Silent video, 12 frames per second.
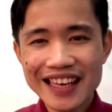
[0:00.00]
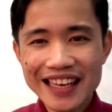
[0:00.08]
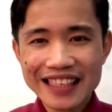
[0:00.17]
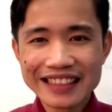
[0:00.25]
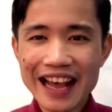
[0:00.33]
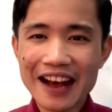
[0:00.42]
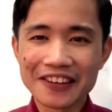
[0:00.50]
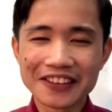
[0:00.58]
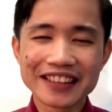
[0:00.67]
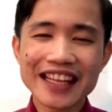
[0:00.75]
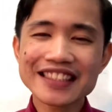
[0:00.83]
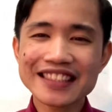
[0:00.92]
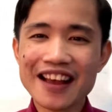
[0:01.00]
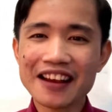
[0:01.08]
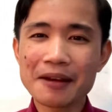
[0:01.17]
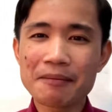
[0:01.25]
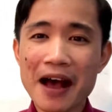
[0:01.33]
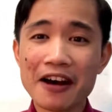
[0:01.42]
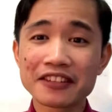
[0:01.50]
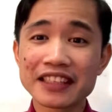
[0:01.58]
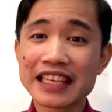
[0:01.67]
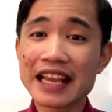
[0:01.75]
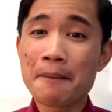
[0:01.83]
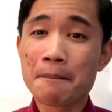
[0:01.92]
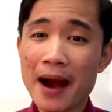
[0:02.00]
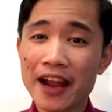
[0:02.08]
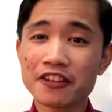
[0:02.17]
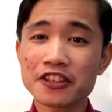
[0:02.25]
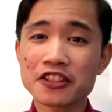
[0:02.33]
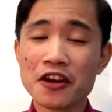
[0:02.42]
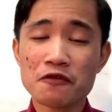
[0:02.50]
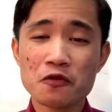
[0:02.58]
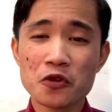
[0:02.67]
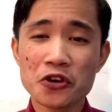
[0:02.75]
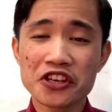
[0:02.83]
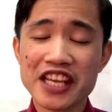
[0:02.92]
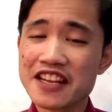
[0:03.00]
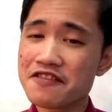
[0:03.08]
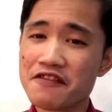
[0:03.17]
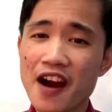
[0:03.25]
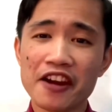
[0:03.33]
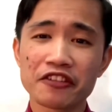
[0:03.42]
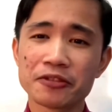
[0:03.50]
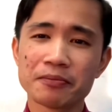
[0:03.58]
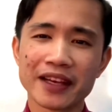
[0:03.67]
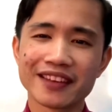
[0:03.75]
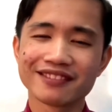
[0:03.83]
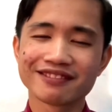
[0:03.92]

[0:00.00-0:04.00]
Now, let's talk about the Microsoft Word environment.